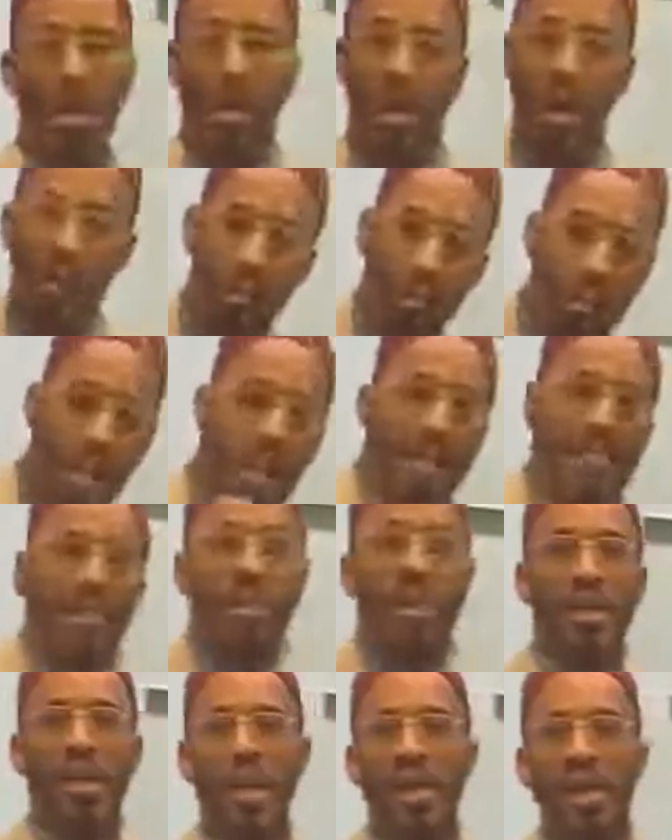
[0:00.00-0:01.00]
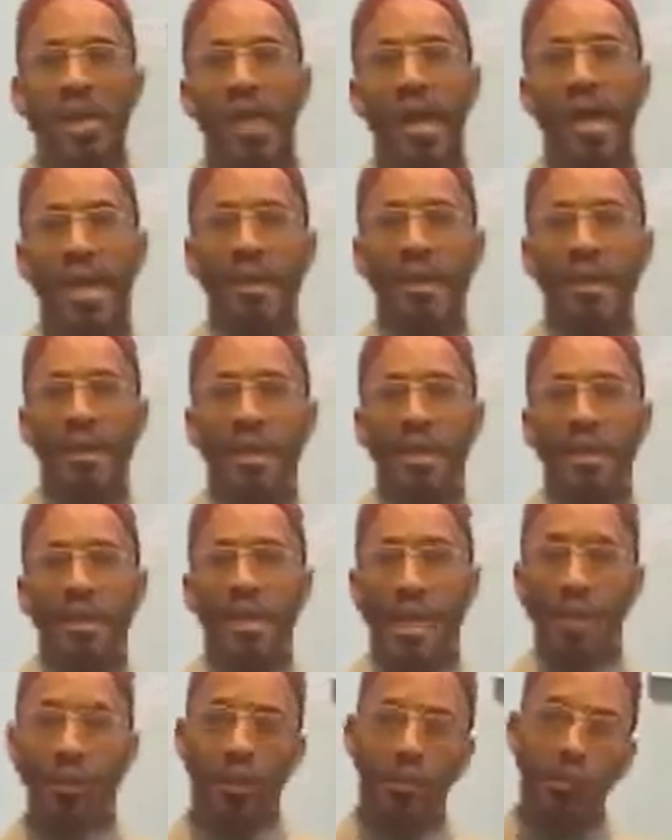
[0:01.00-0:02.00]
a reaction like that,
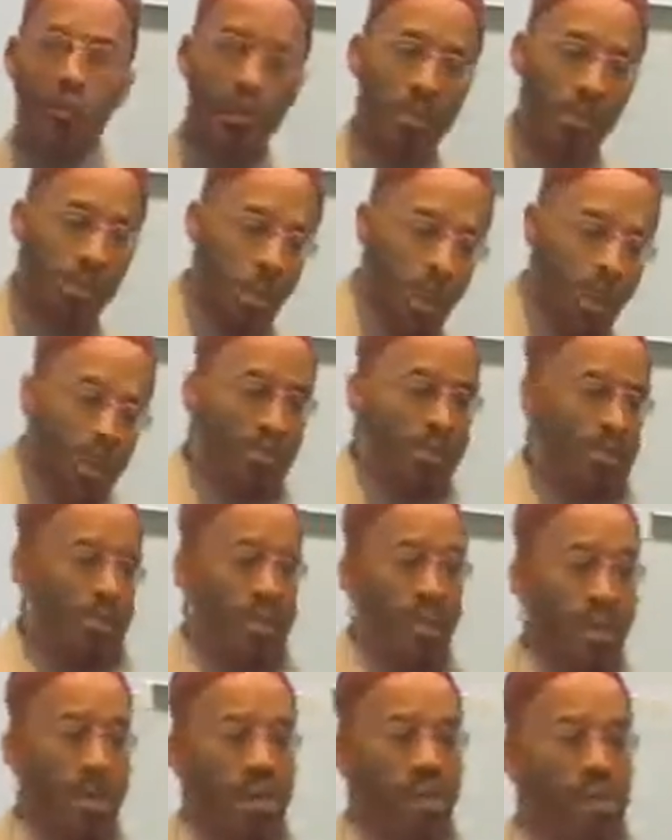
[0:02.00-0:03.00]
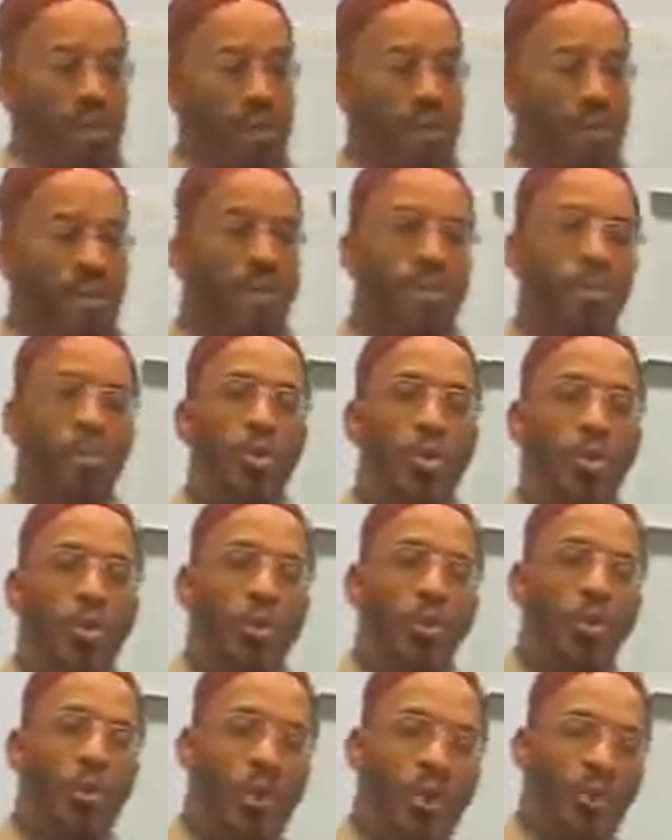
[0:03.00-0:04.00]
that would be worse. You
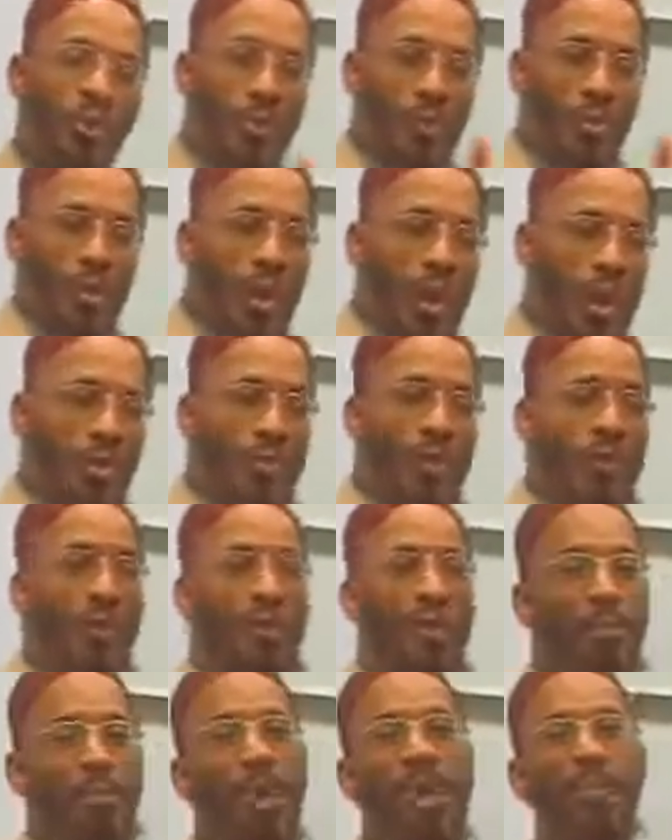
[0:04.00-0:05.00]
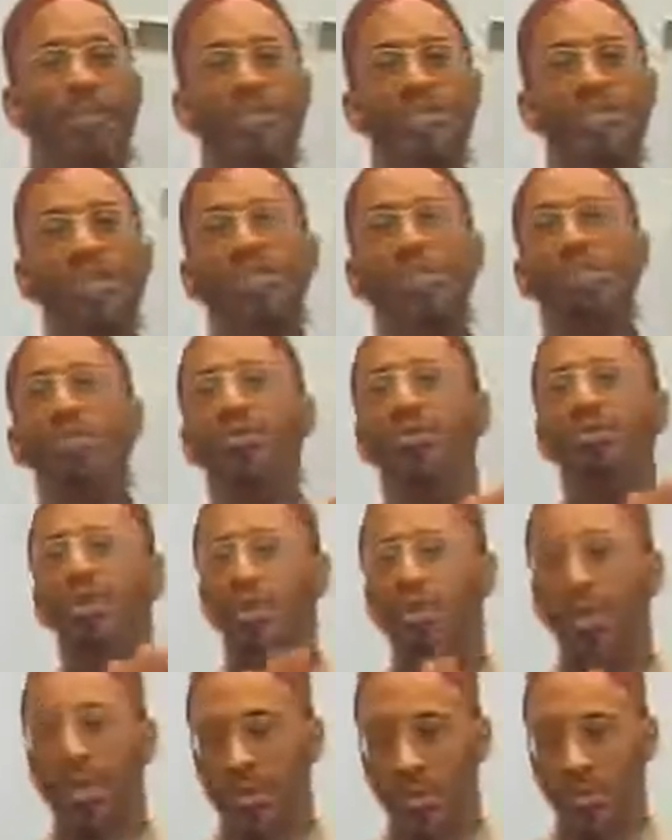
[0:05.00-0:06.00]
couldn't correct the behavior. The Prophet said, don't
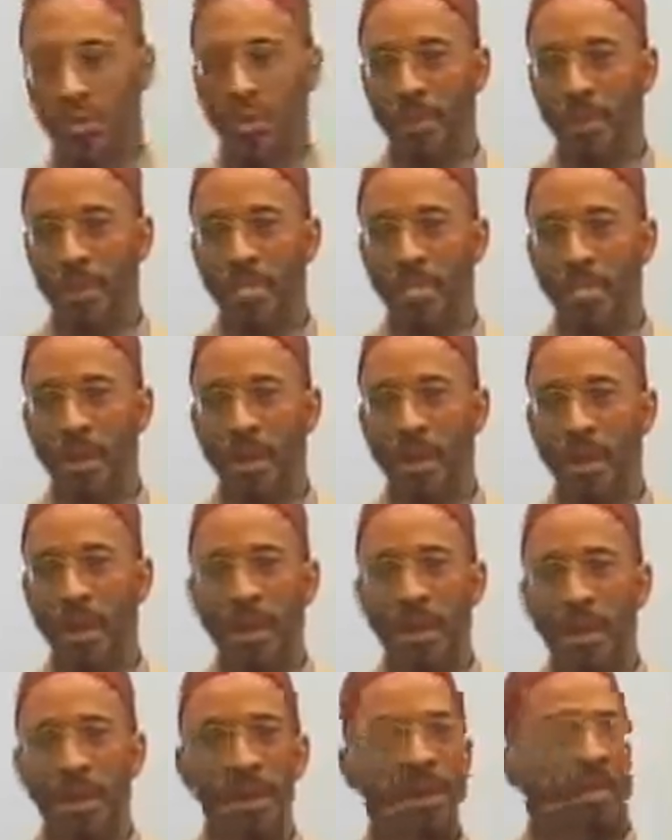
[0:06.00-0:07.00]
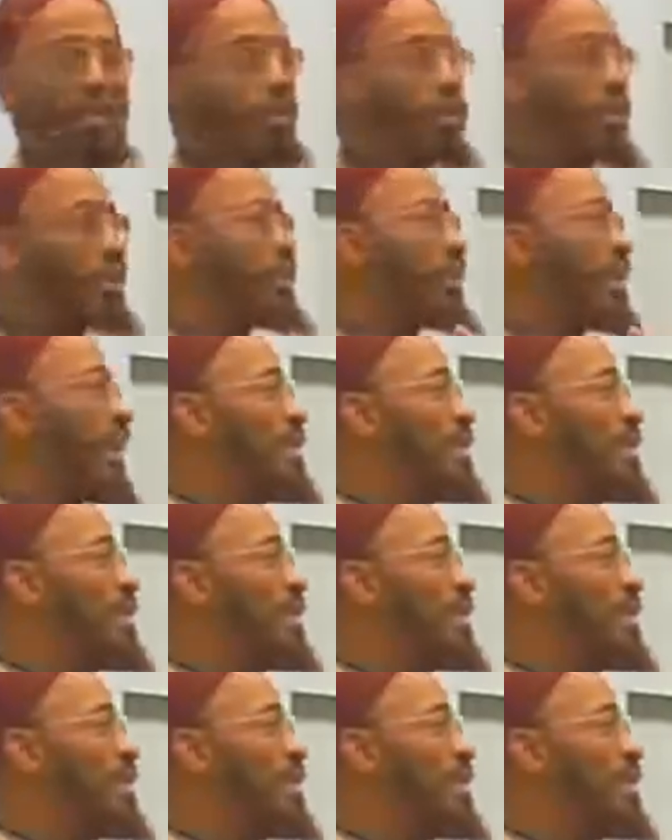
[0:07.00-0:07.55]
do it. And let's look at the